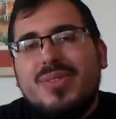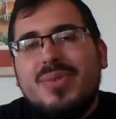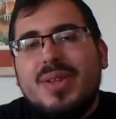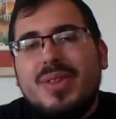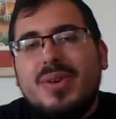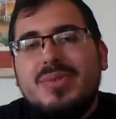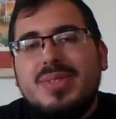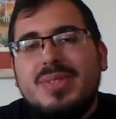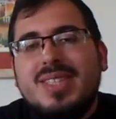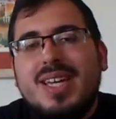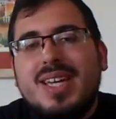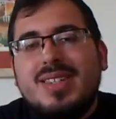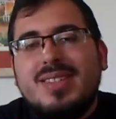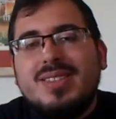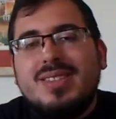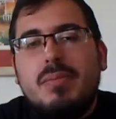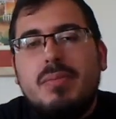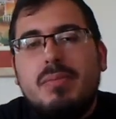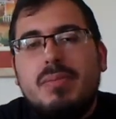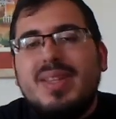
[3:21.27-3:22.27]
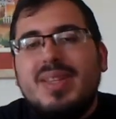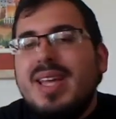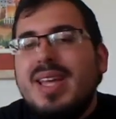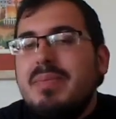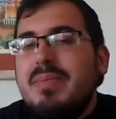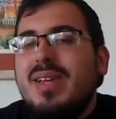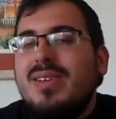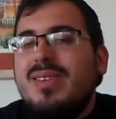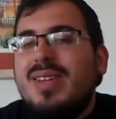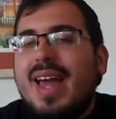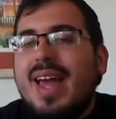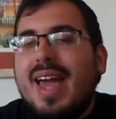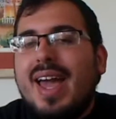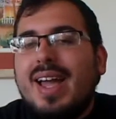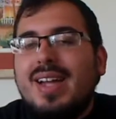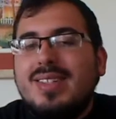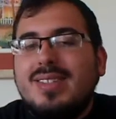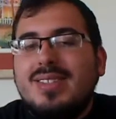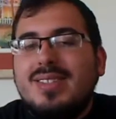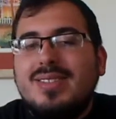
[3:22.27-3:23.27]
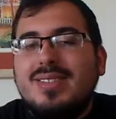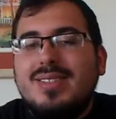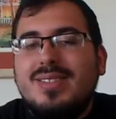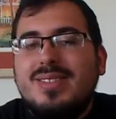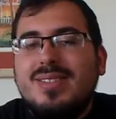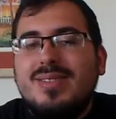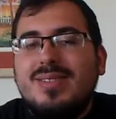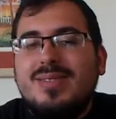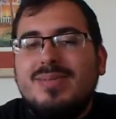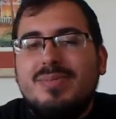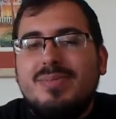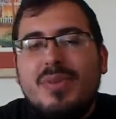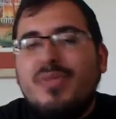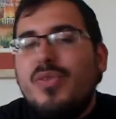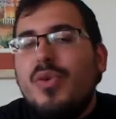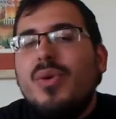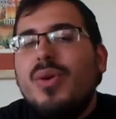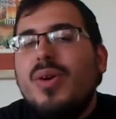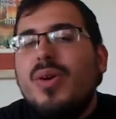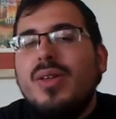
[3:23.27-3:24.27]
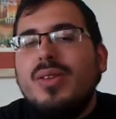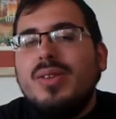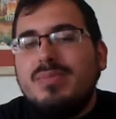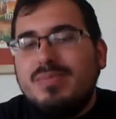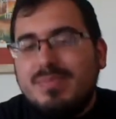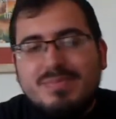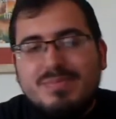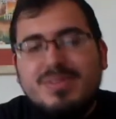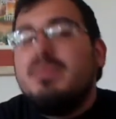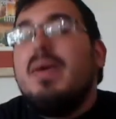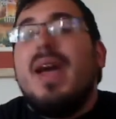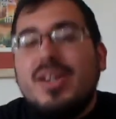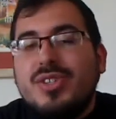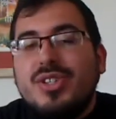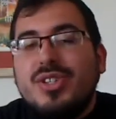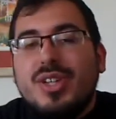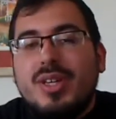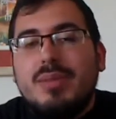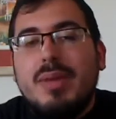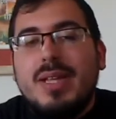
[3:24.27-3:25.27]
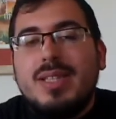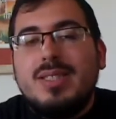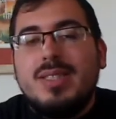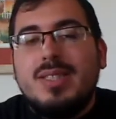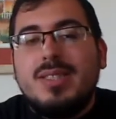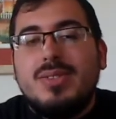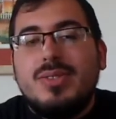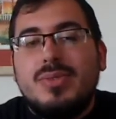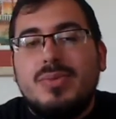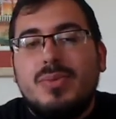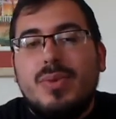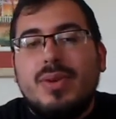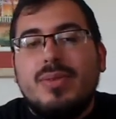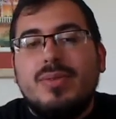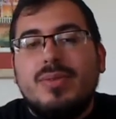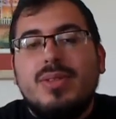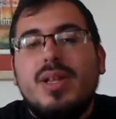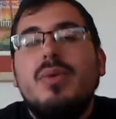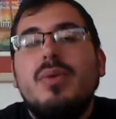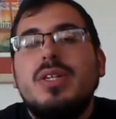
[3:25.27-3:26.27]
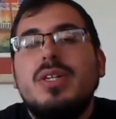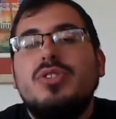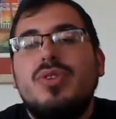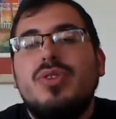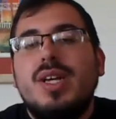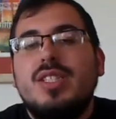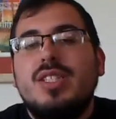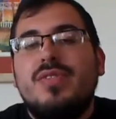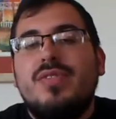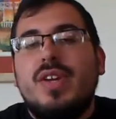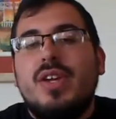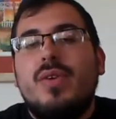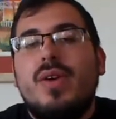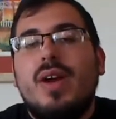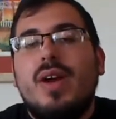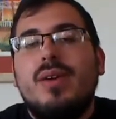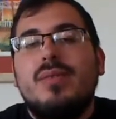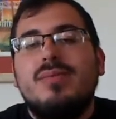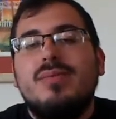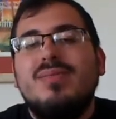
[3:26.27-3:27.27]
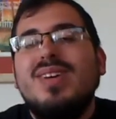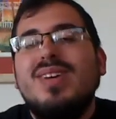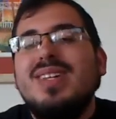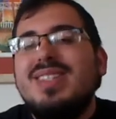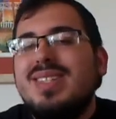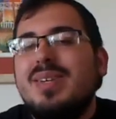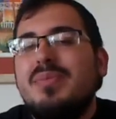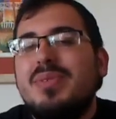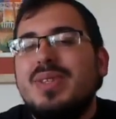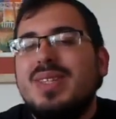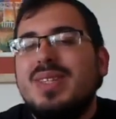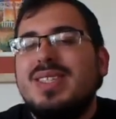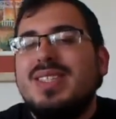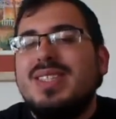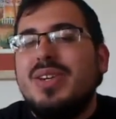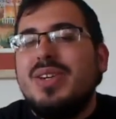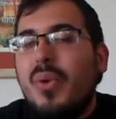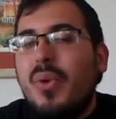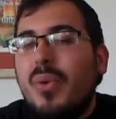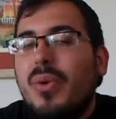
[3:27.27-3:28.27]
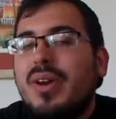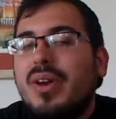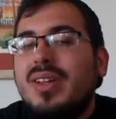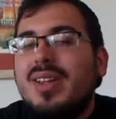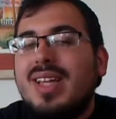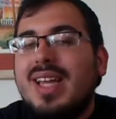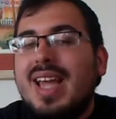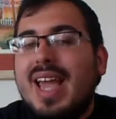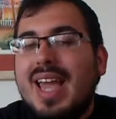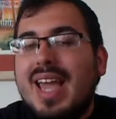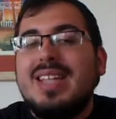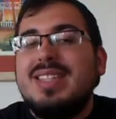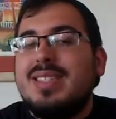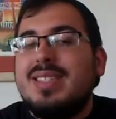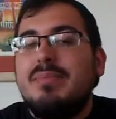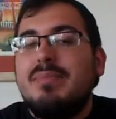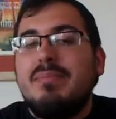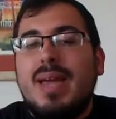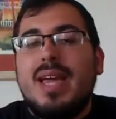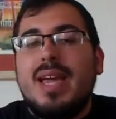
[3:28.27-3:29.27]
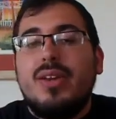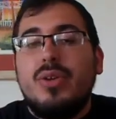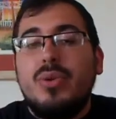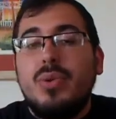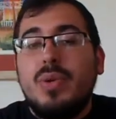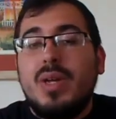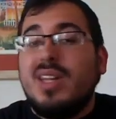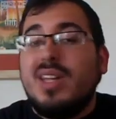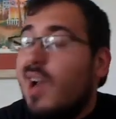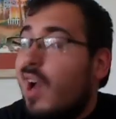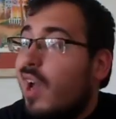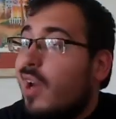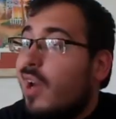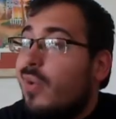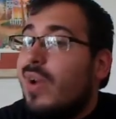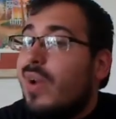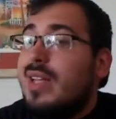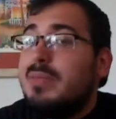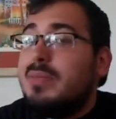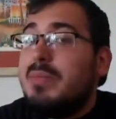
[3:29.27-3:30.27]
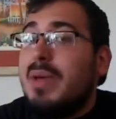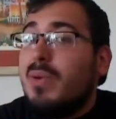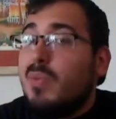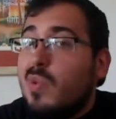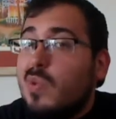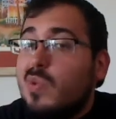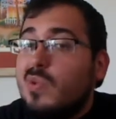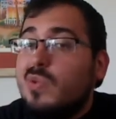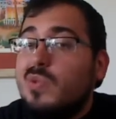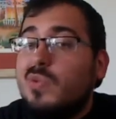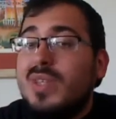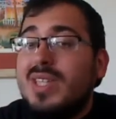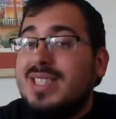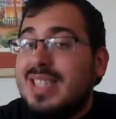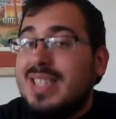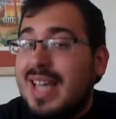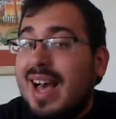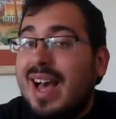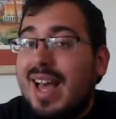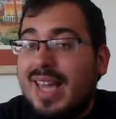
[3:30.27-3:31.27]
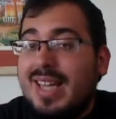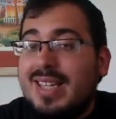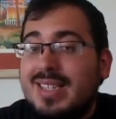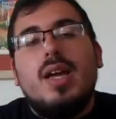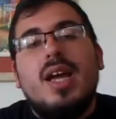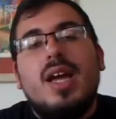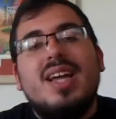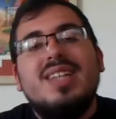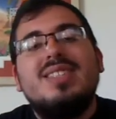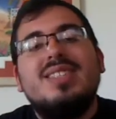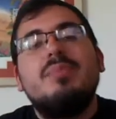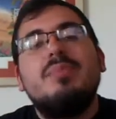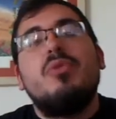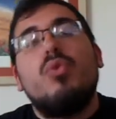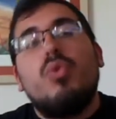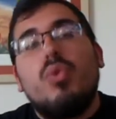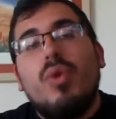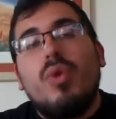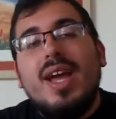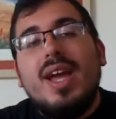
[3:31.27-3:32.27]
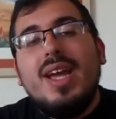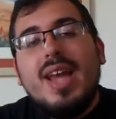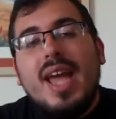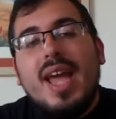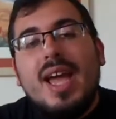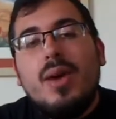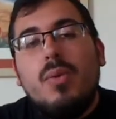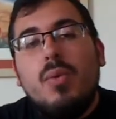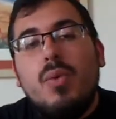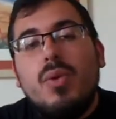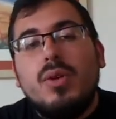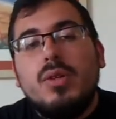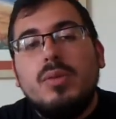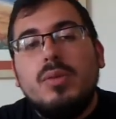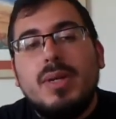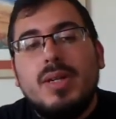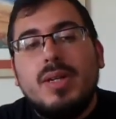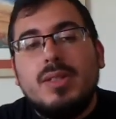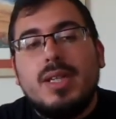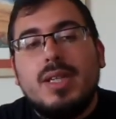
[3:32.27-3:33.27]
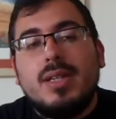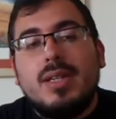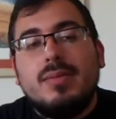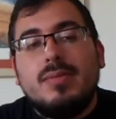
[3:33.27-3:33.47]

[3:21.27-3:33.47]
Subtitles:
of those things. But that middle act, before all the smashing commences, where Lois tries to figure out what's up with this inordinately handsome man who can cauterize my wounds with his eyes, is some grade A world building